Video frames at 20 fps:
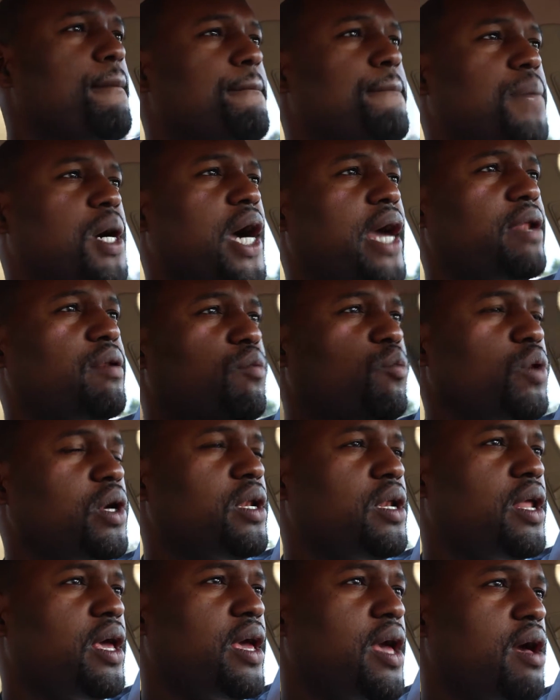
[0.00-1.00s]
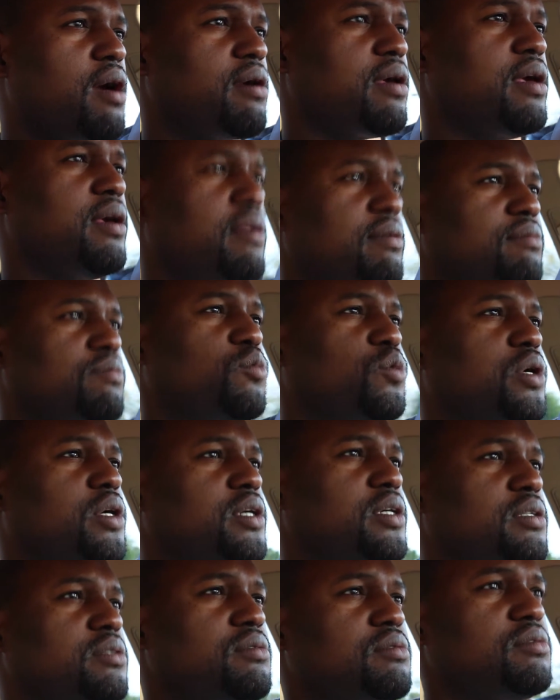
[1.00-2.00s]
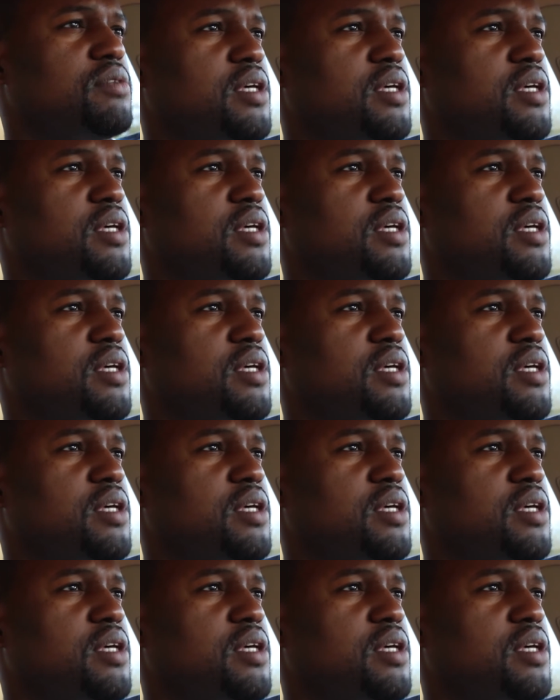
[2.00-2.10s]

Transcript: But one day I'll get one